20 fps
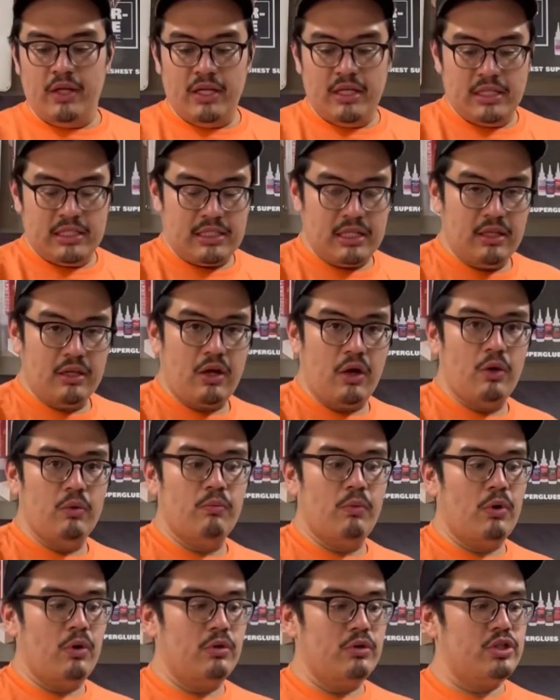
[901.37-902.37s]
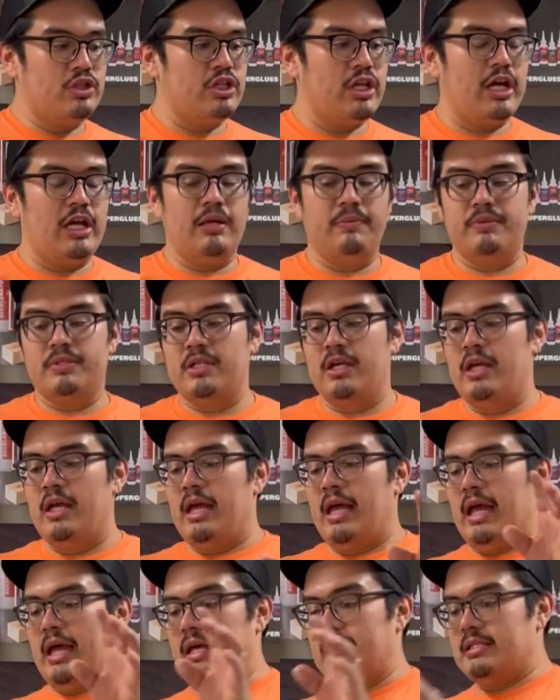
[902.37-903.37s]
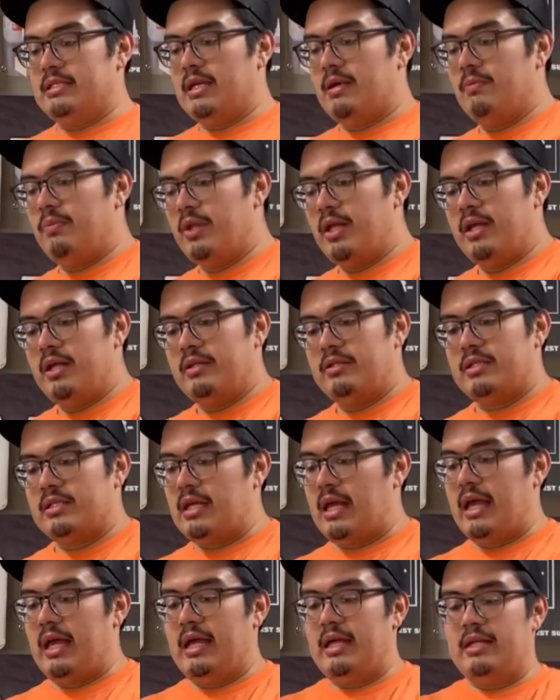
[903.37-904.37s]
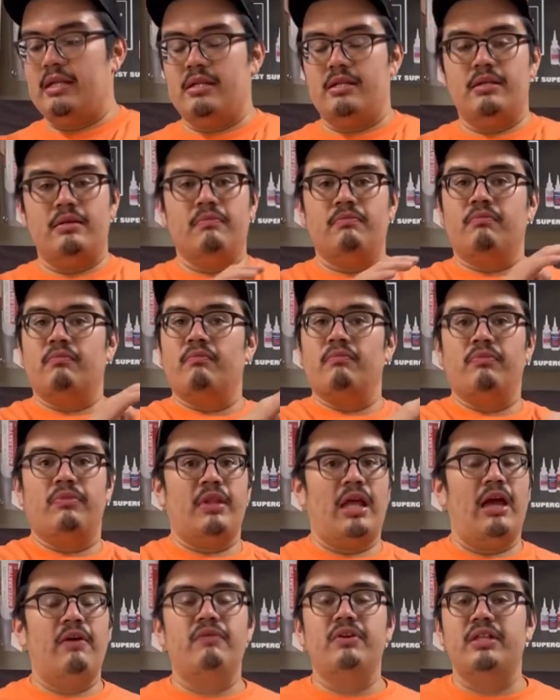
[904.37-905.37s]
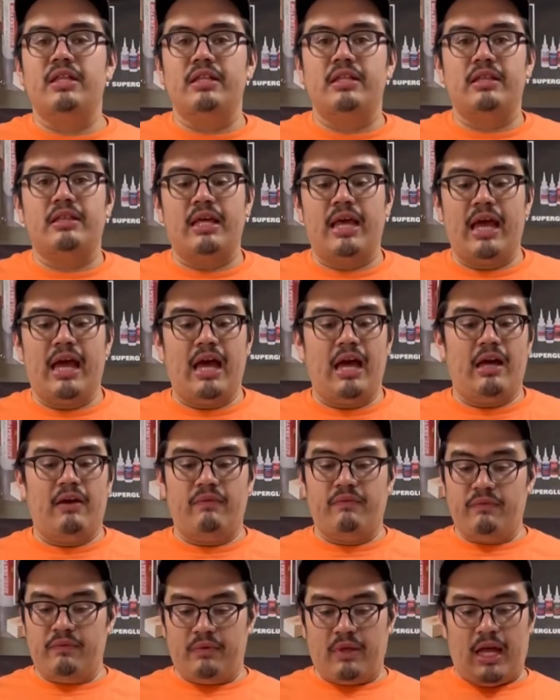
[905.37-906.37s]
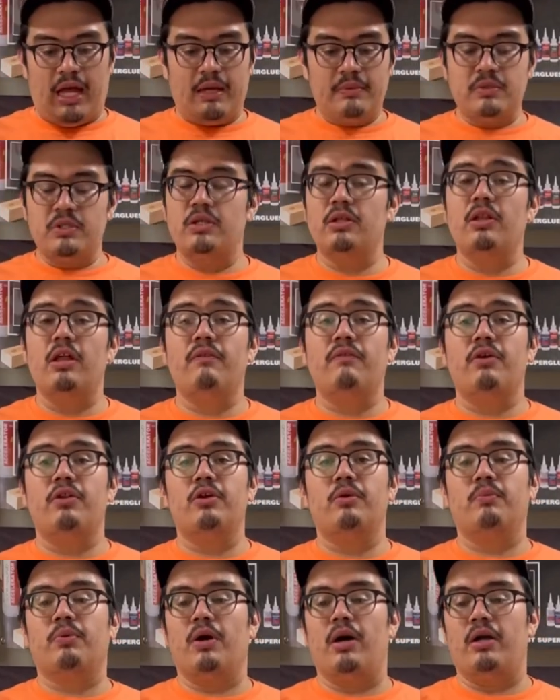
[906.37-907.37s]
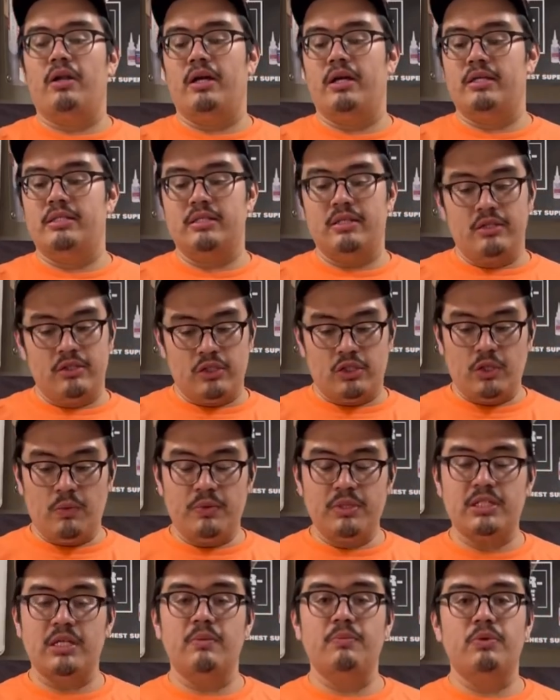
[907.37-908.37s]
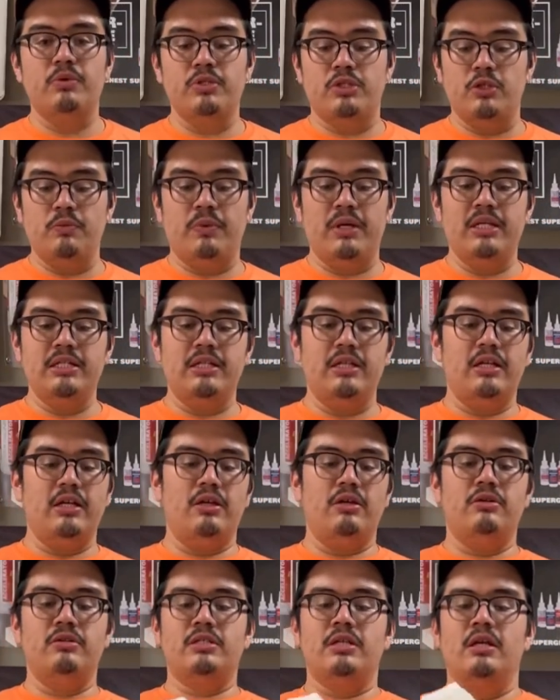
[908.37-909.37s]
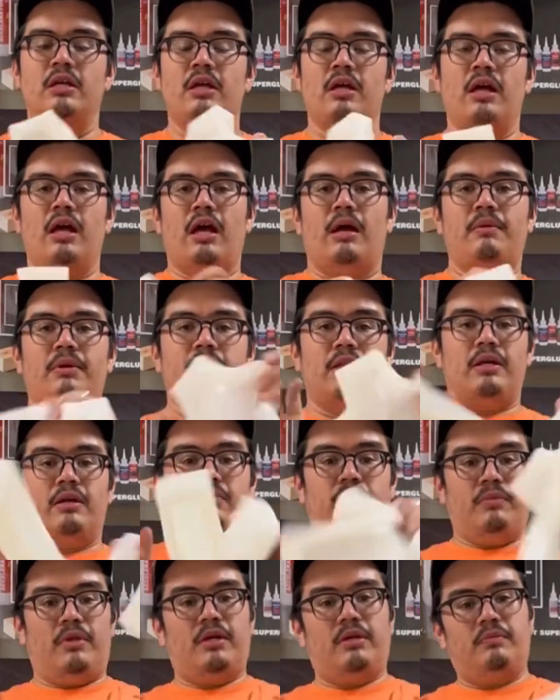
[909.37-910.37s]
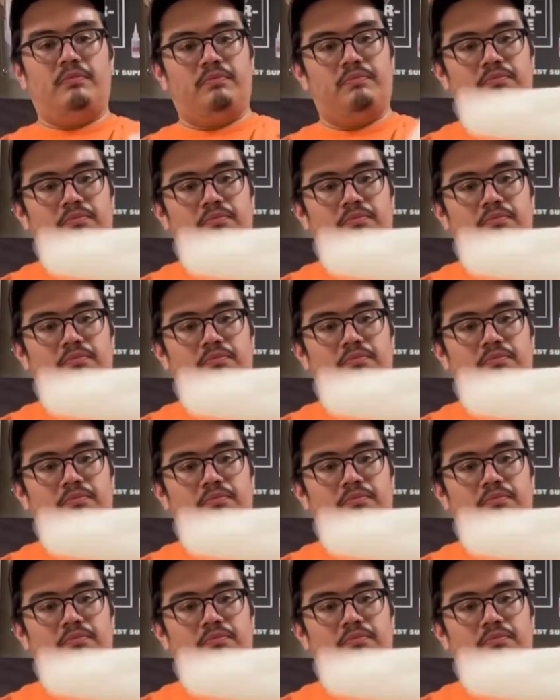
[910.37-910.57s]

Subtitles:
silicone mold shapes and template and everything that they have. Absolutely love all their products. Super simple, super easy to use. I mean, they're